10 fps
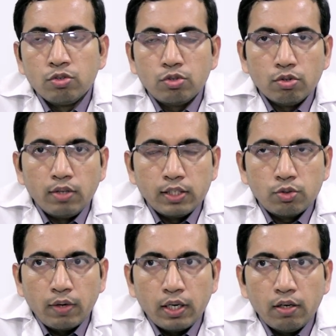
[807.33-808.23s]
So
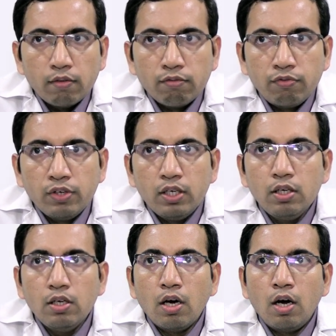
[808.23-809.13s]
that's why
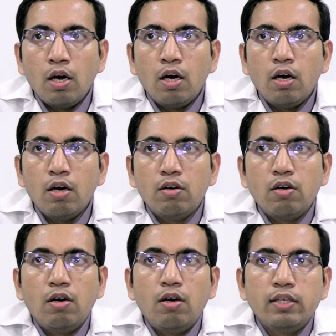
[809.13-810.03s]
we uh,
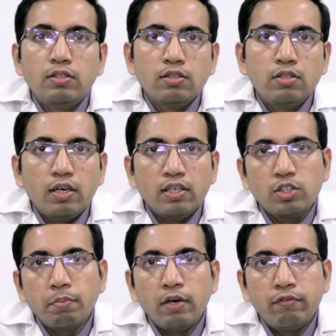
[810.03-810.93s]
uh assess the
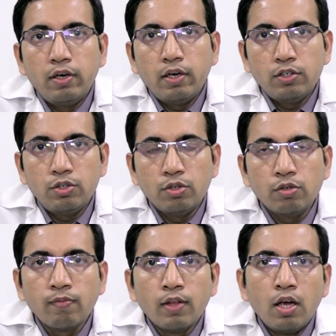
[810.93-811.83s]
risk benefit
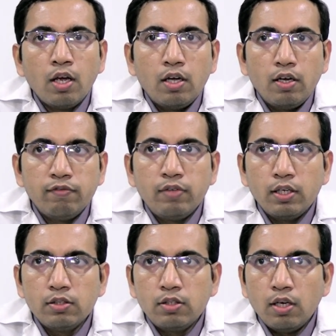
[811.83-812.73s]
ratio. If
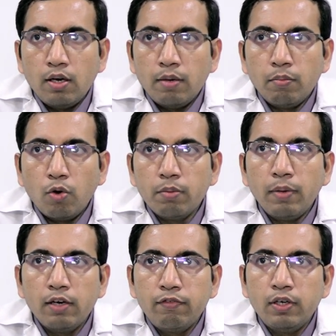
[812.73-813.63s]
there is a
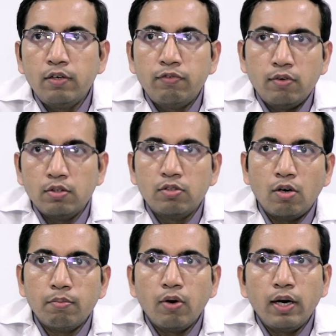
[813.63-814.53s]
more benefit for
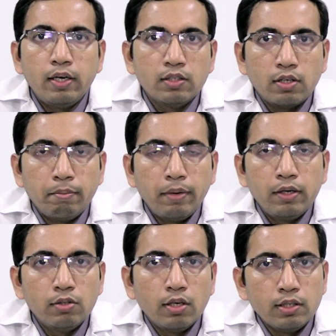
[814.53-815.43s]
the thrombolytics
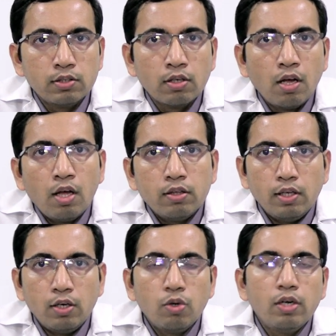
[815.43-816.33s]
compared to the risk,
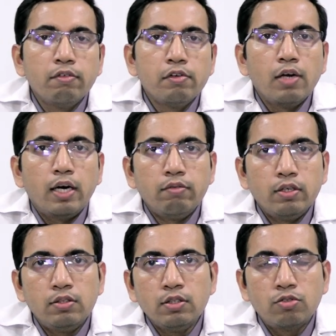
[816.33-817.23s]
then only we will
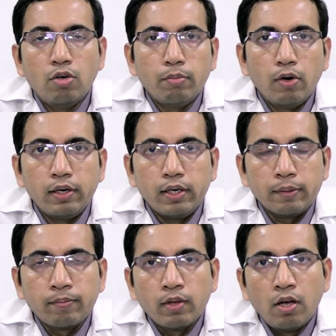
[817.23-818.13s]
advise this
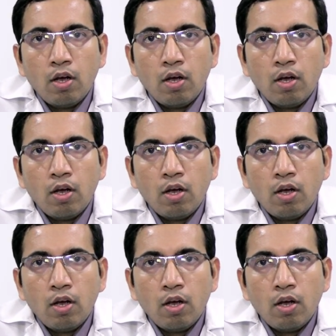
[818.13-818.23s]
thrombolytic.